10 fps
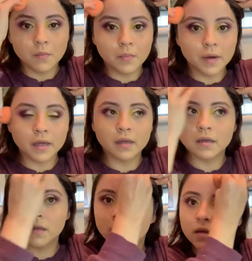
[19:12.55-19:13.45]
but
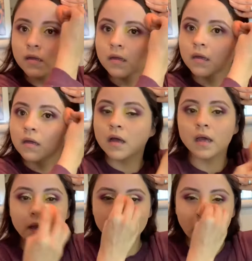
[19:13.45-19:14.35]

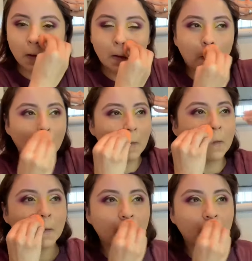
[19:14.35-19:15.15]
I don't know.